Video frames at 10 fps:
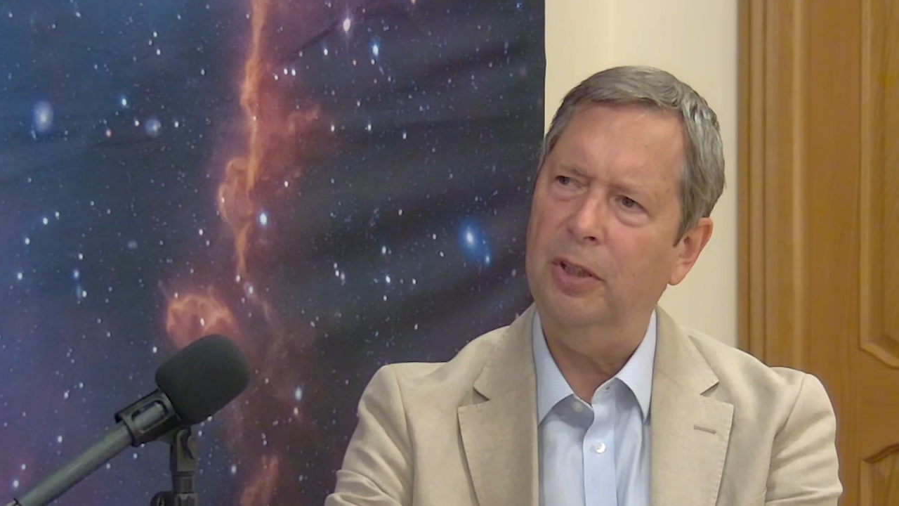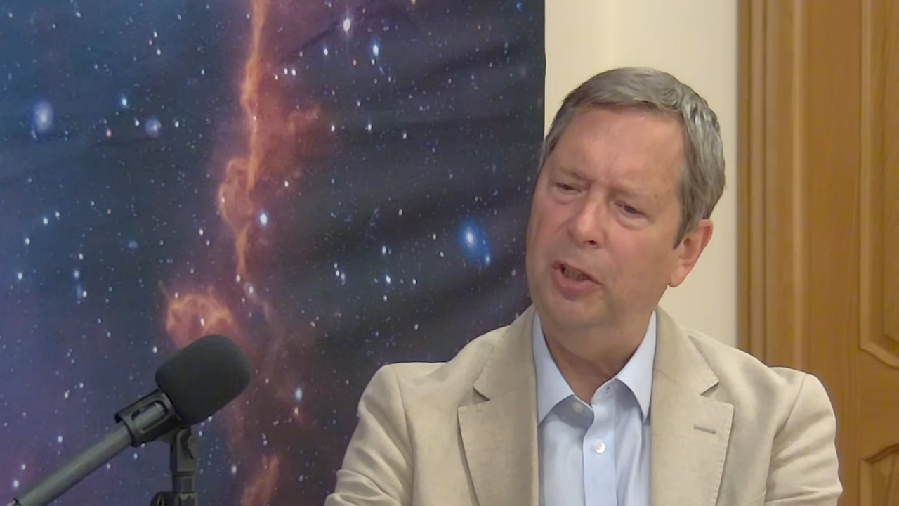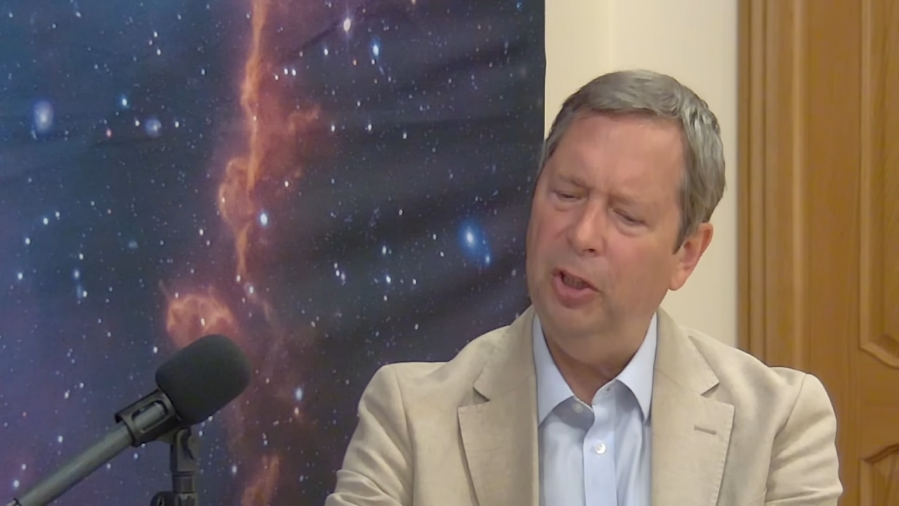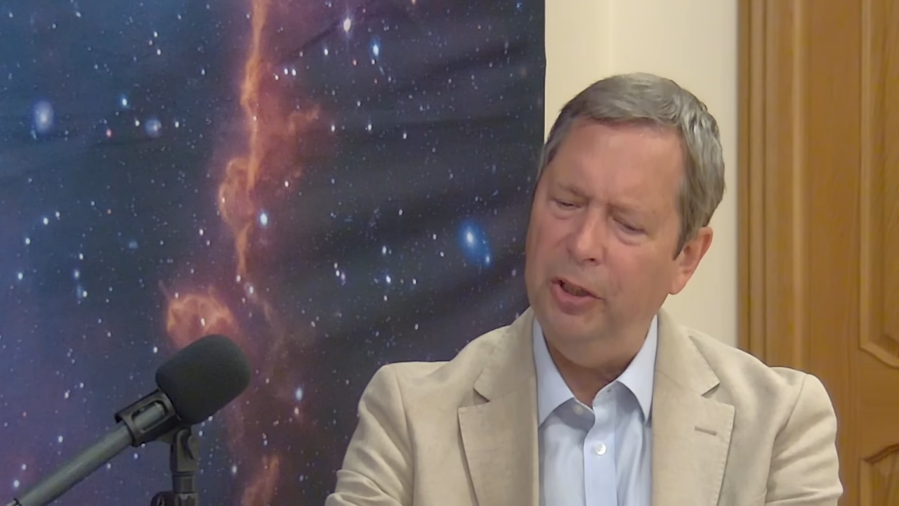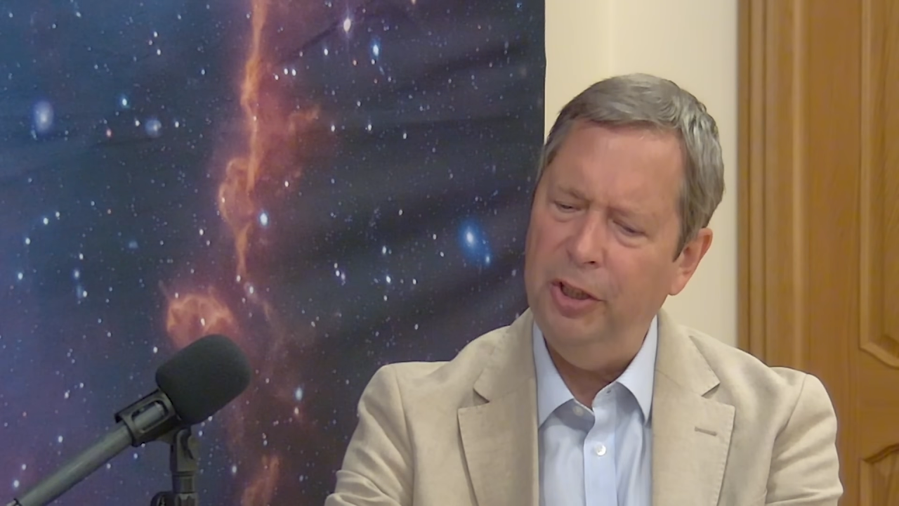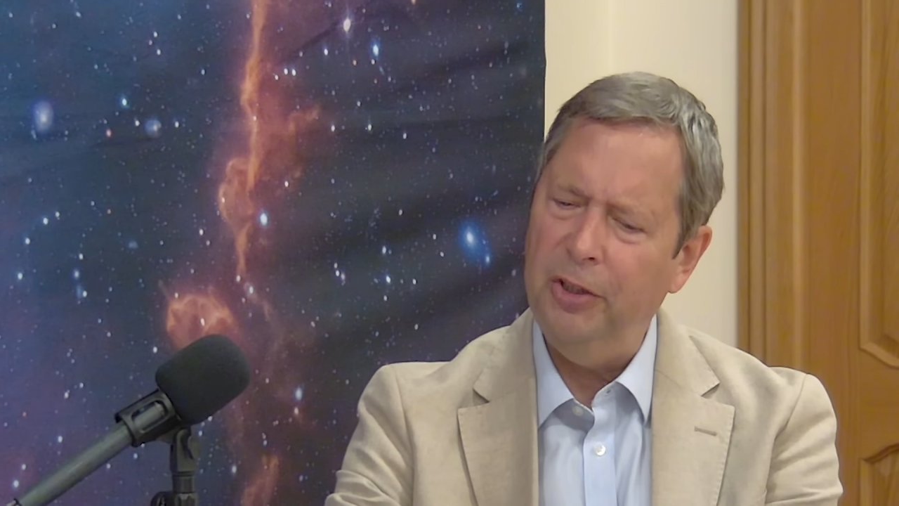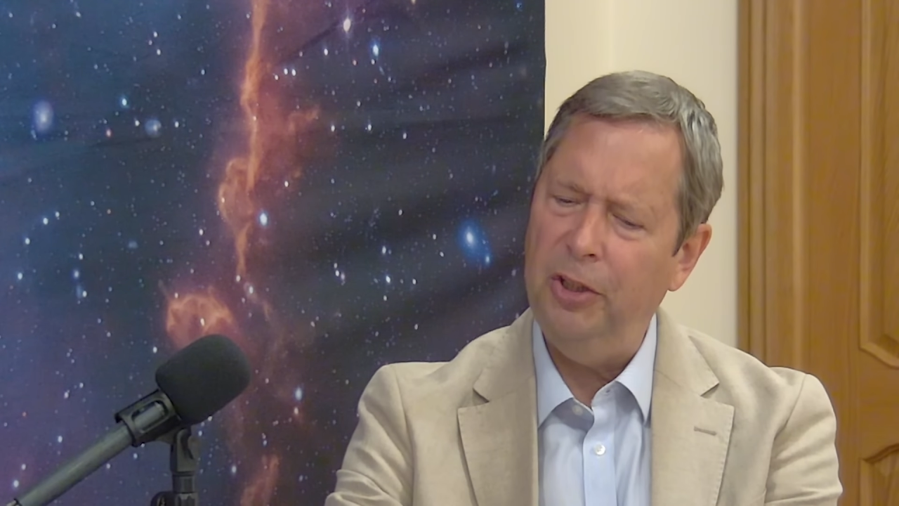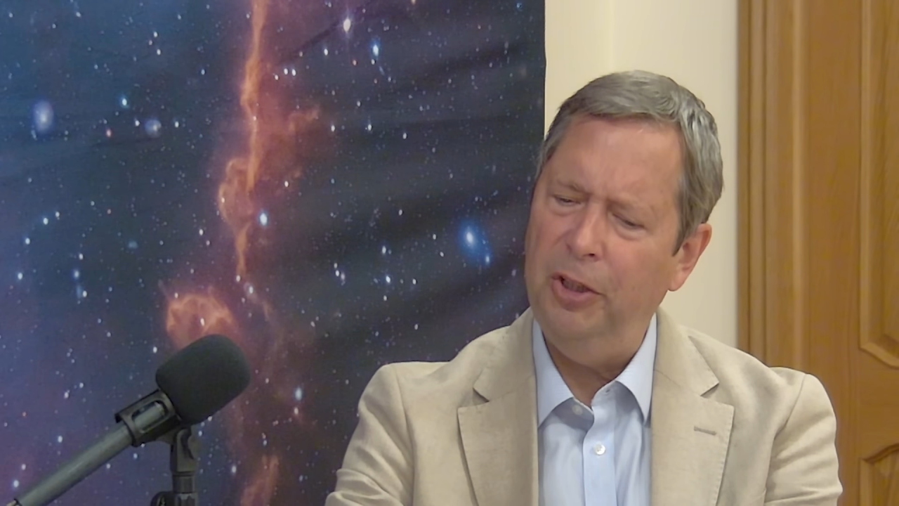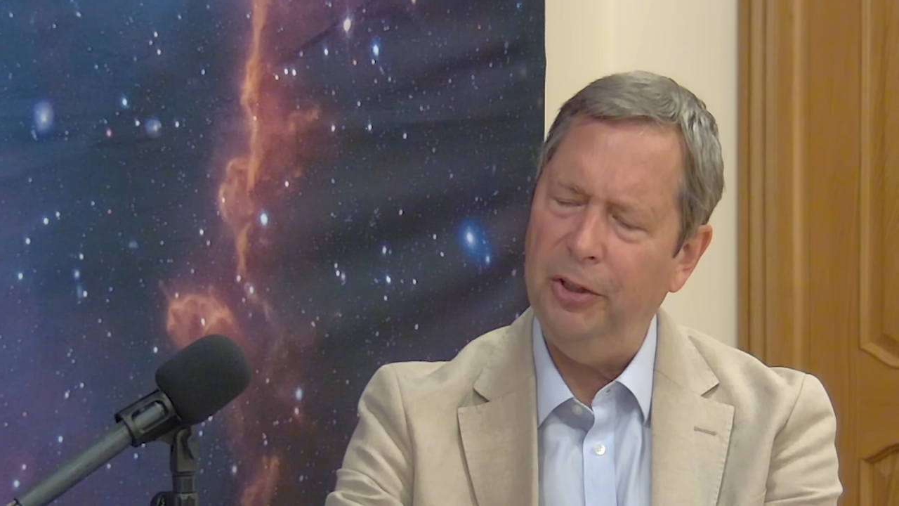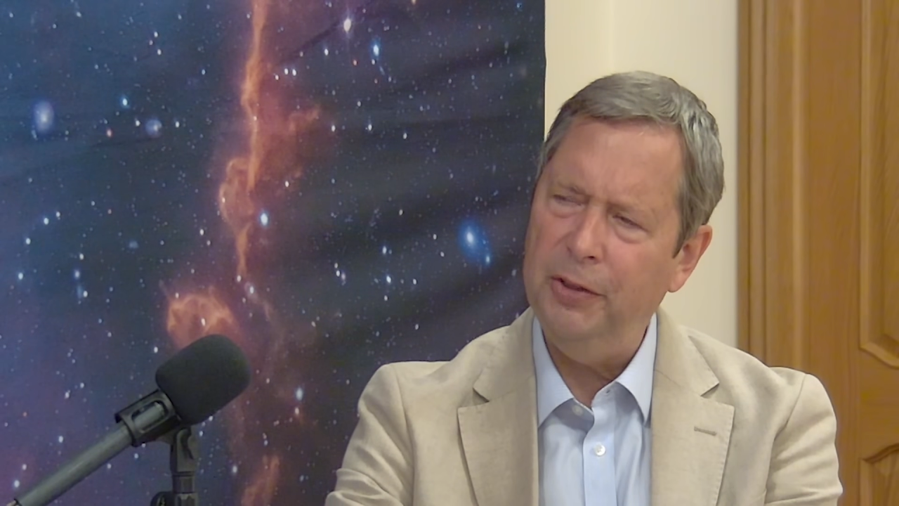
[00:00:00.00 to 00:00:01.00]
lot, mm. a
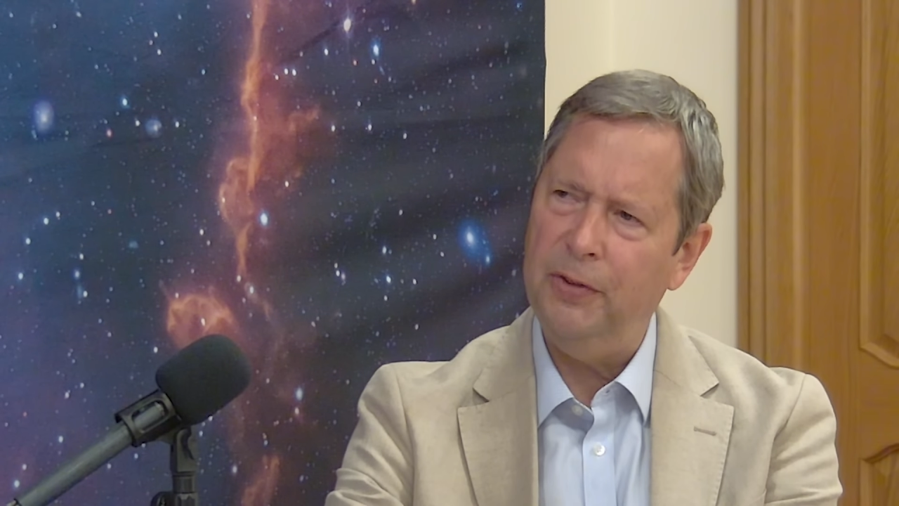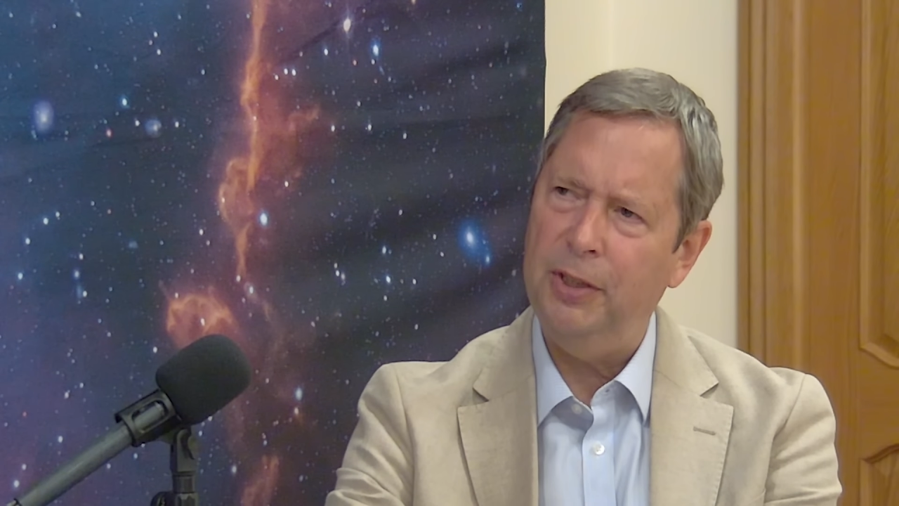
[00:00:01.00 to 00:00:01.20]
lot of